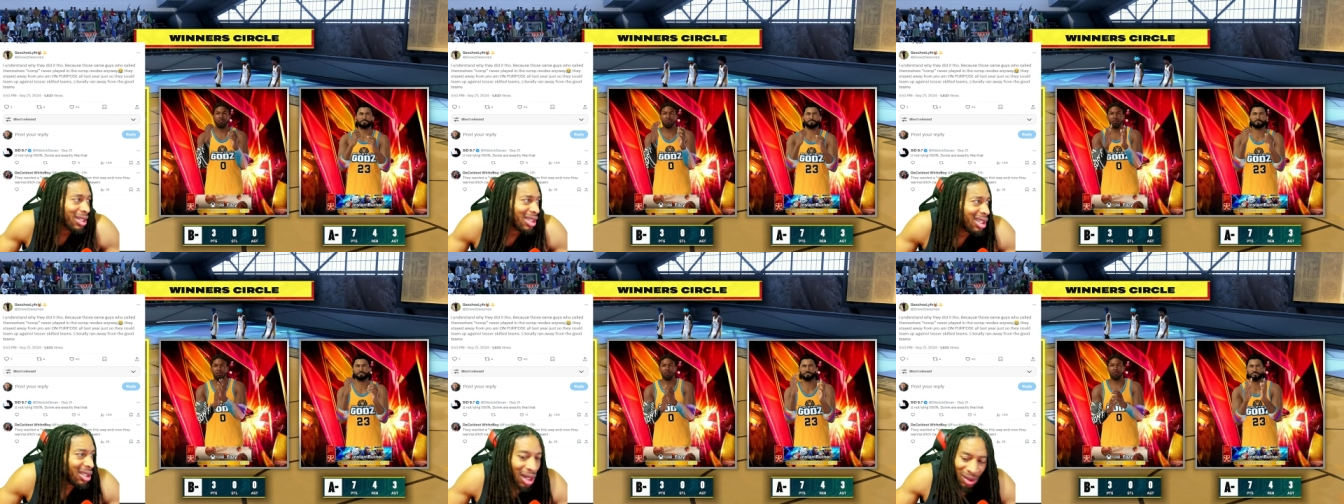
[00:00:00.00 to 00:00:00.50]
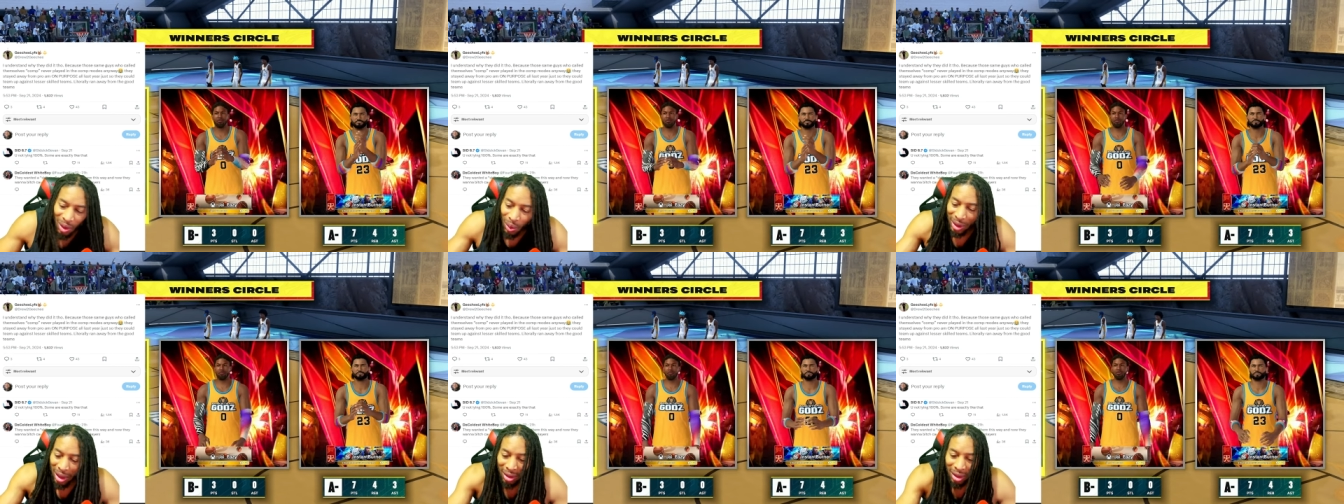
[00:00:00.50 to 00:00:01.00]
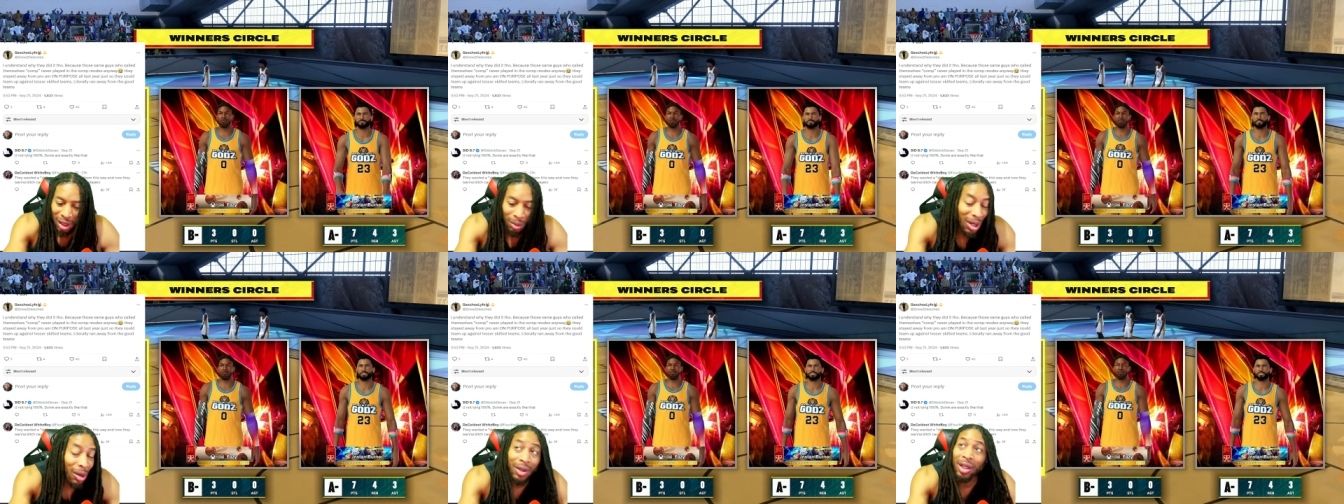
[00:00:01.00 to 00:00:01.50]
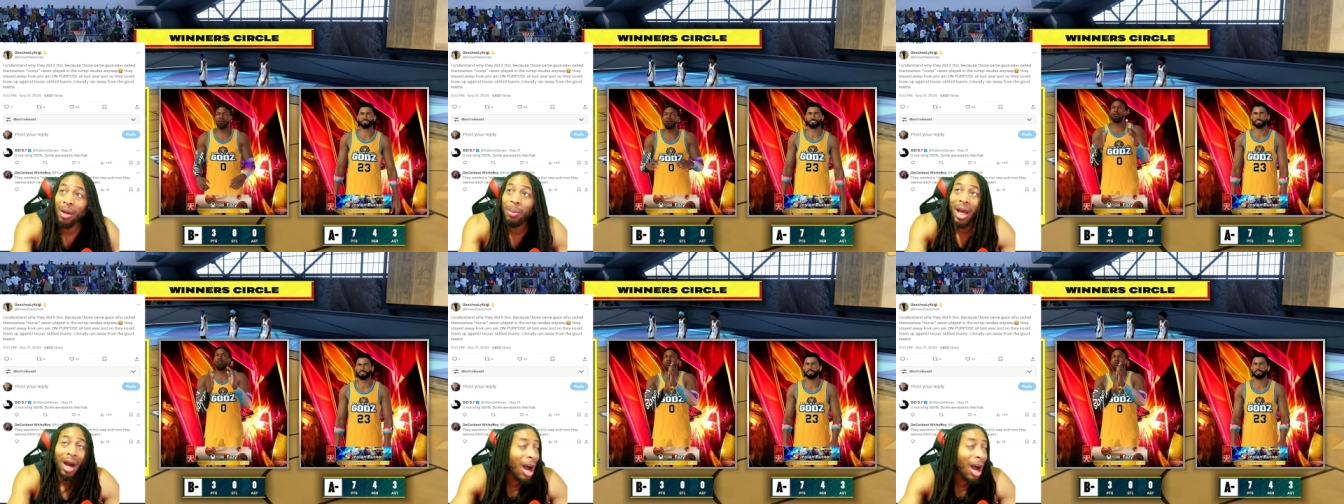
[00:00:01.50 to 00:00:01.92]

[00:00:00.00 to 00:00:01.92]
It didn't. I don't know what y'all talking about with that, man.